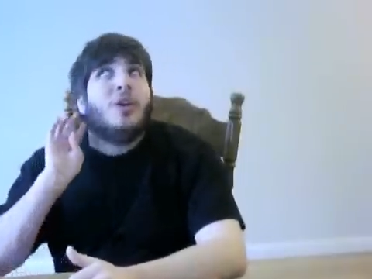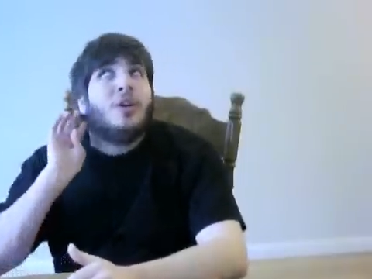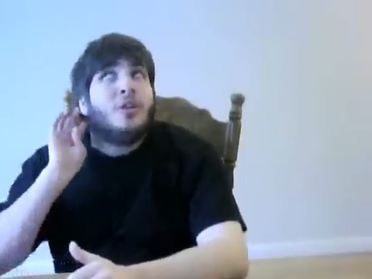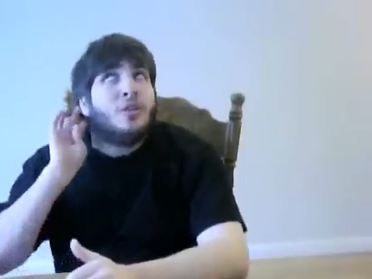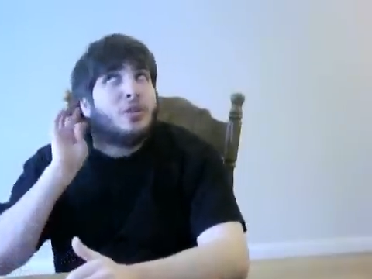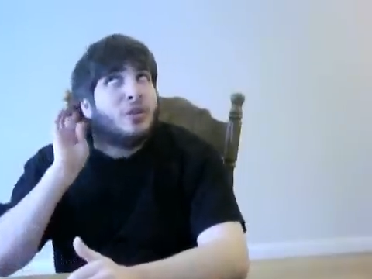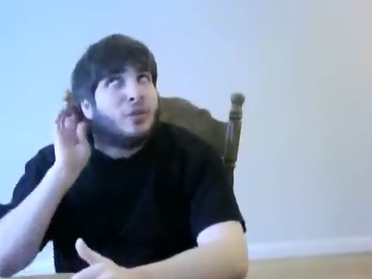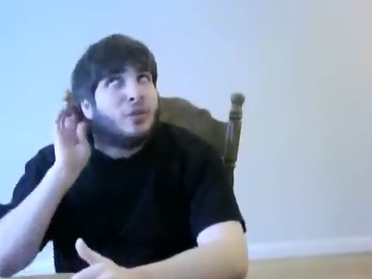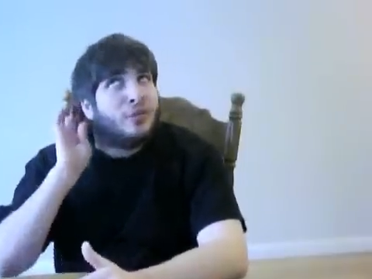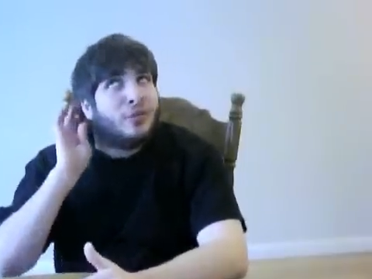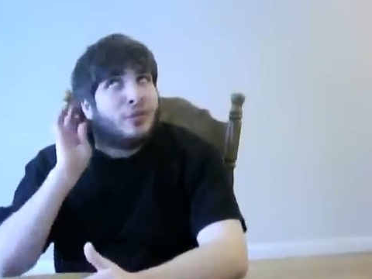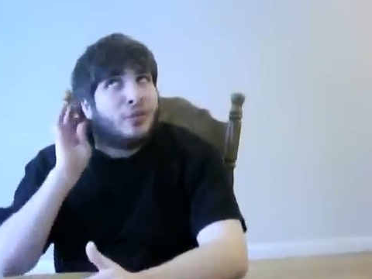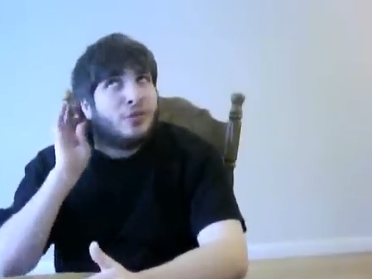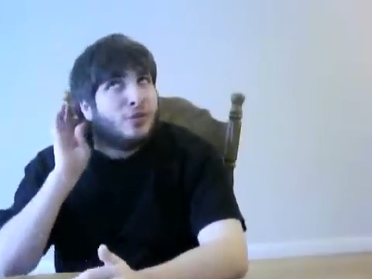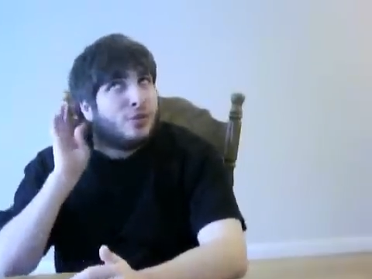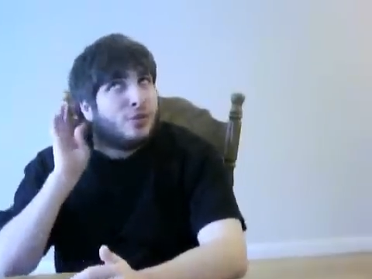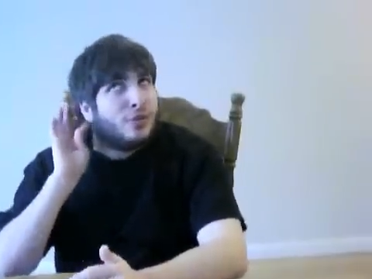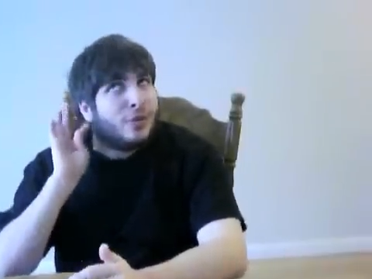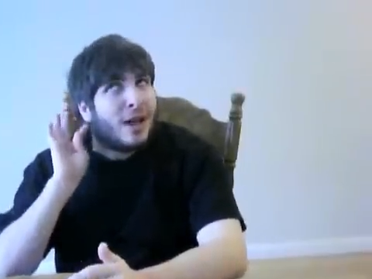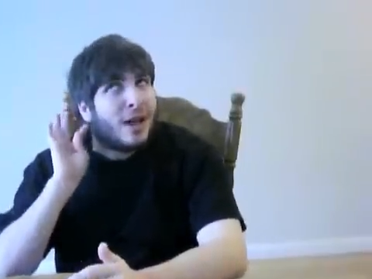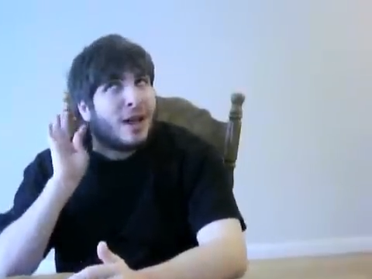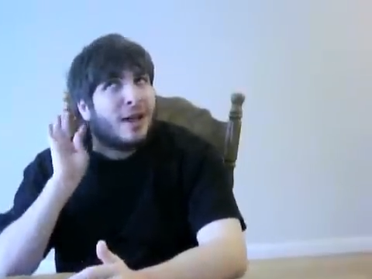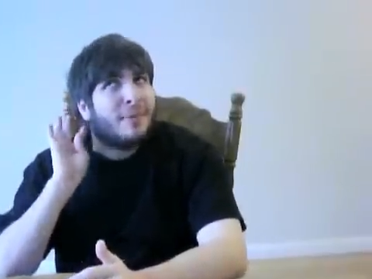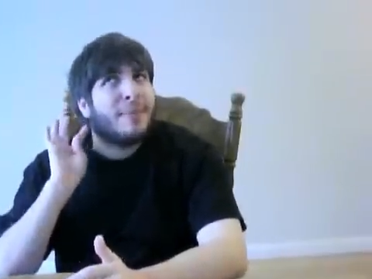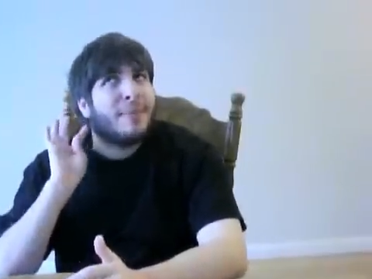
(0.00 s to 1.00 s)
So if you do
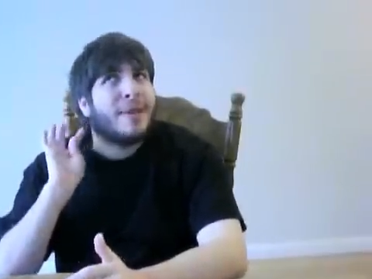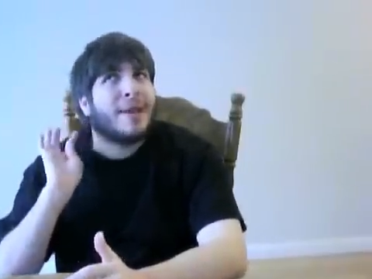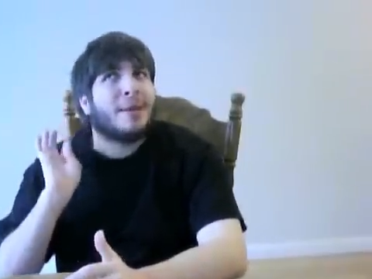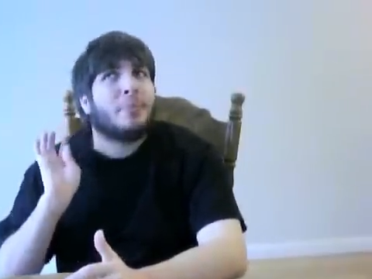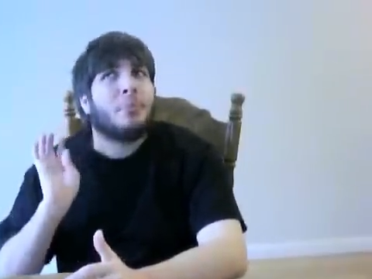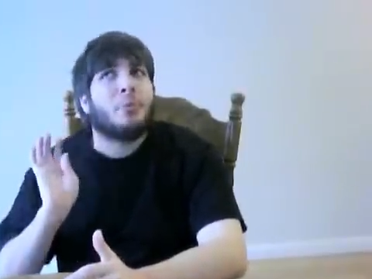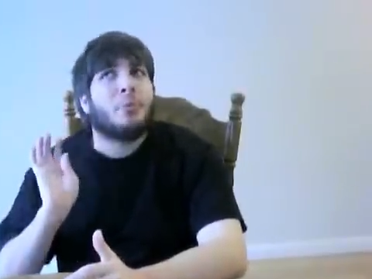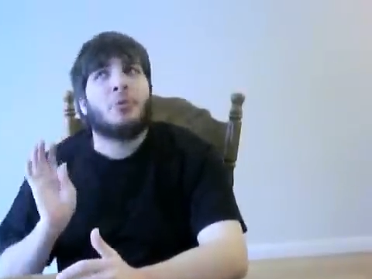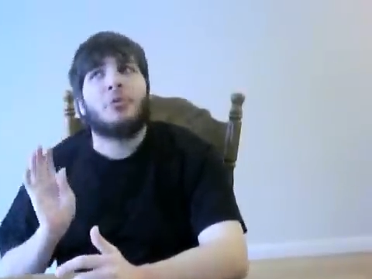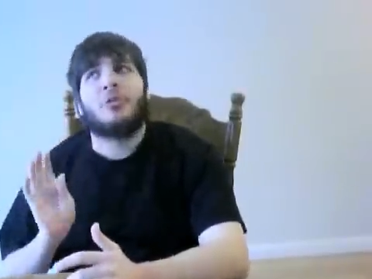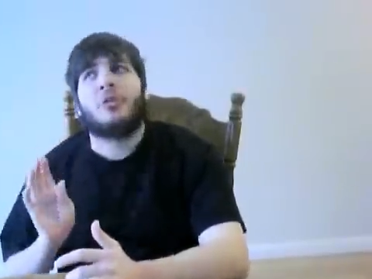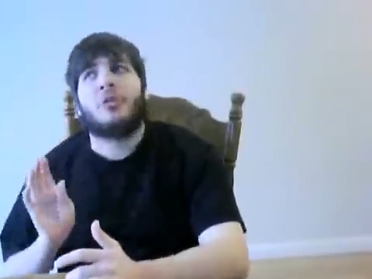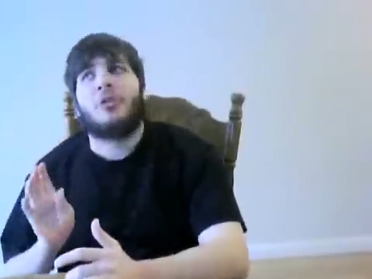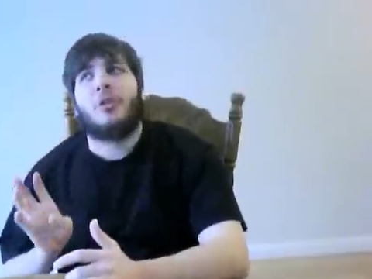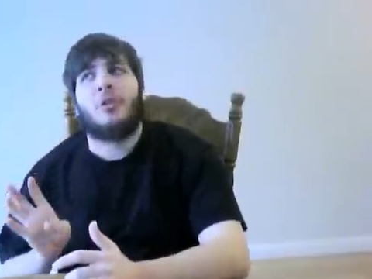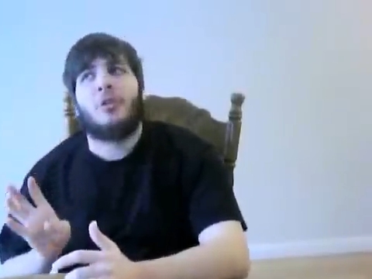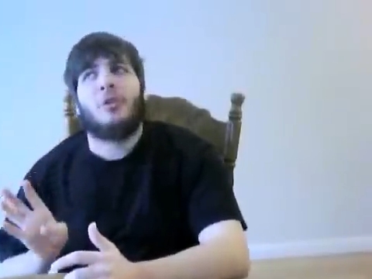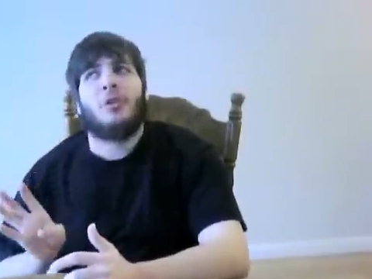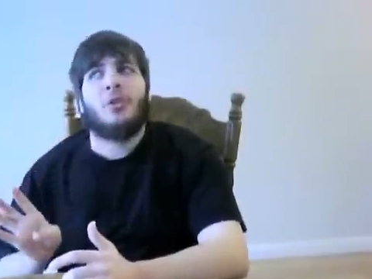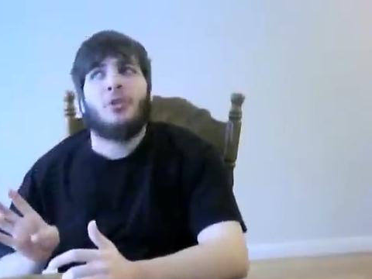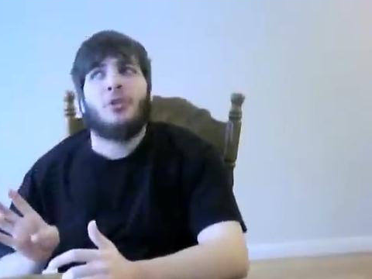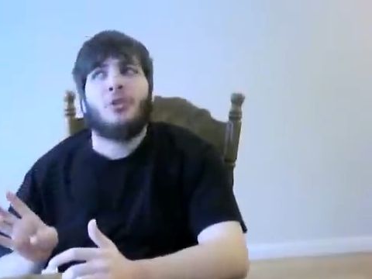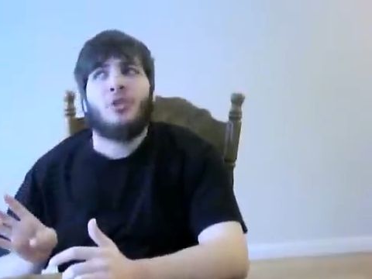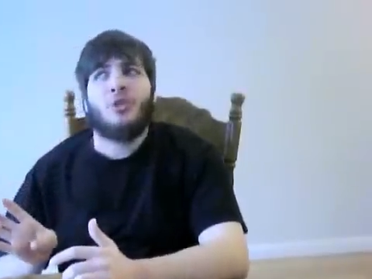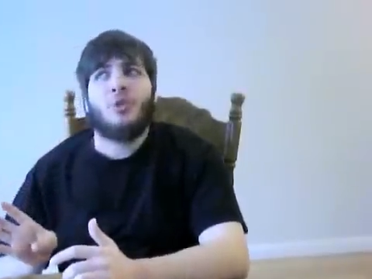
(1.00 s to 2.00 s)
not make more
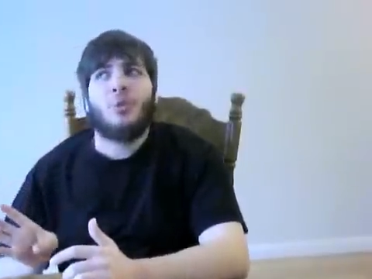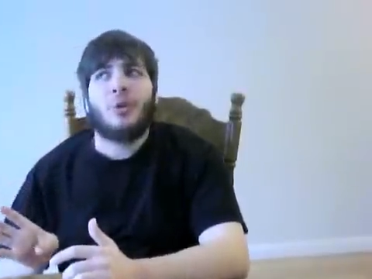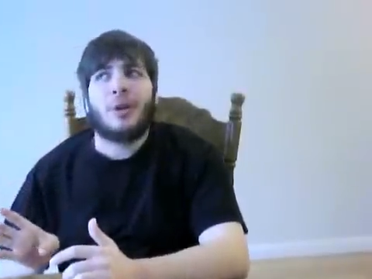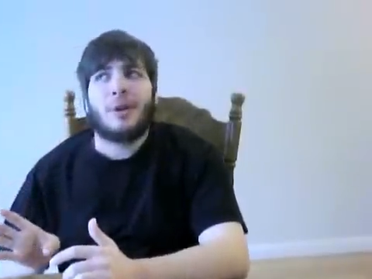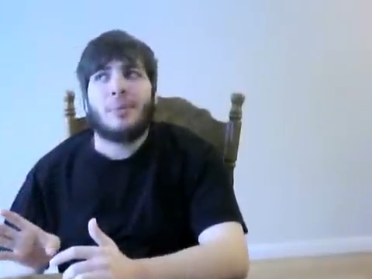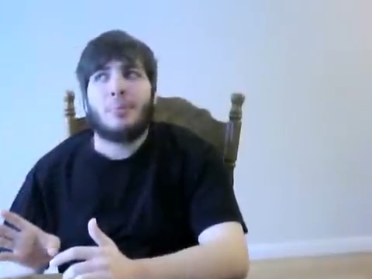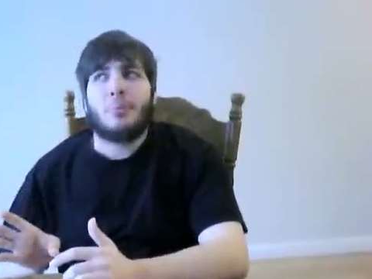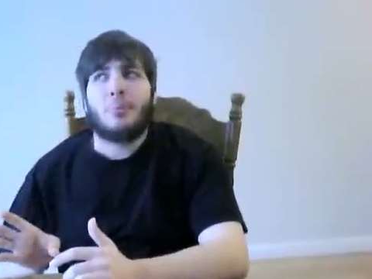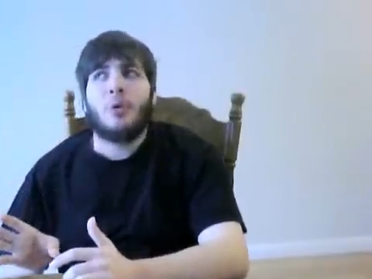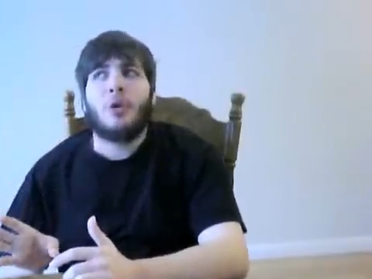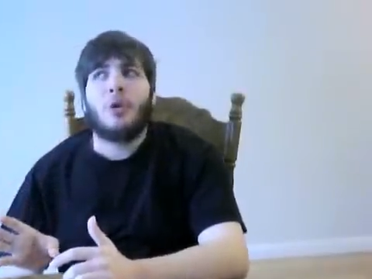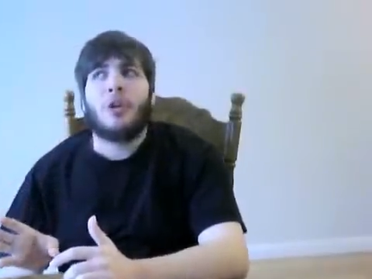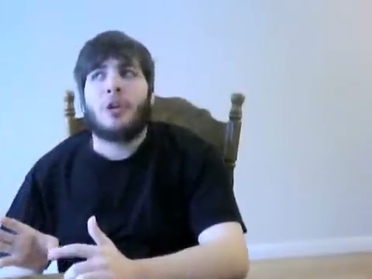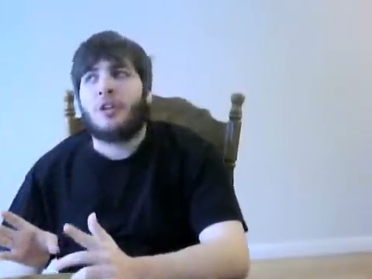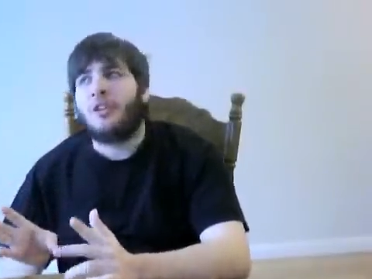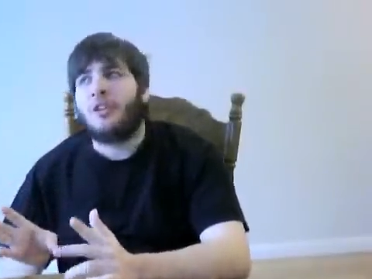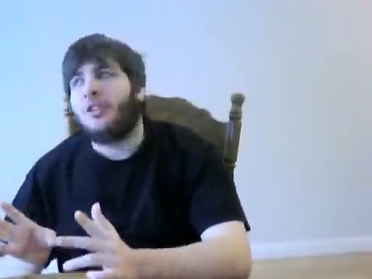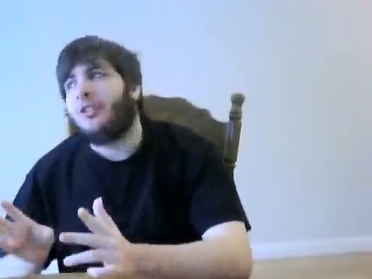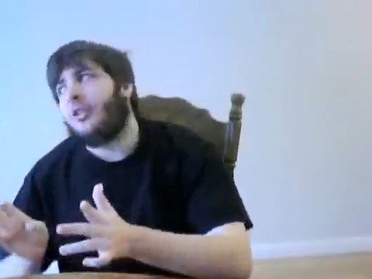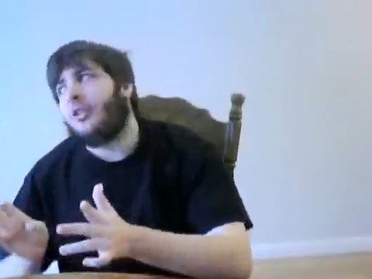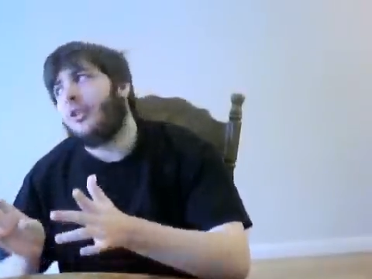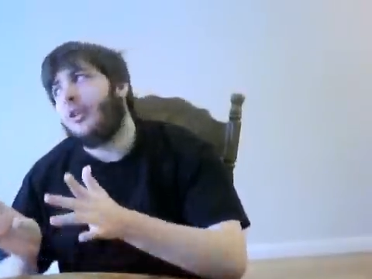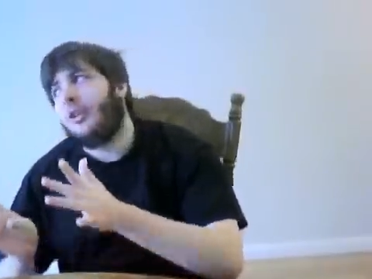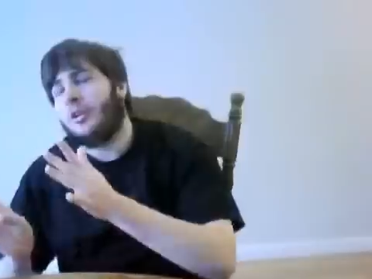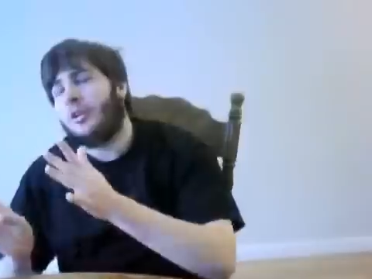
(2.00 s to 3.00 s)
than 20 points,